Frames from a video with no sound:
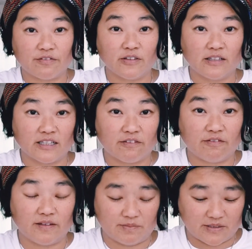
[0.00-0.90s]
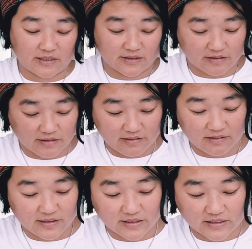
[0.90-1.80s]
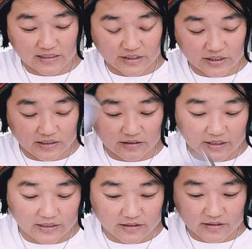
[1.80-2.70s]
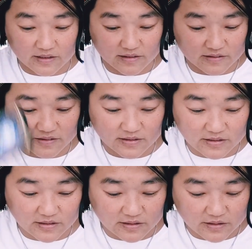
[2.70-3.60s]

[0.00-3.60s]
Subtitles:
I feel like I flipped it, so I think it's actually like this.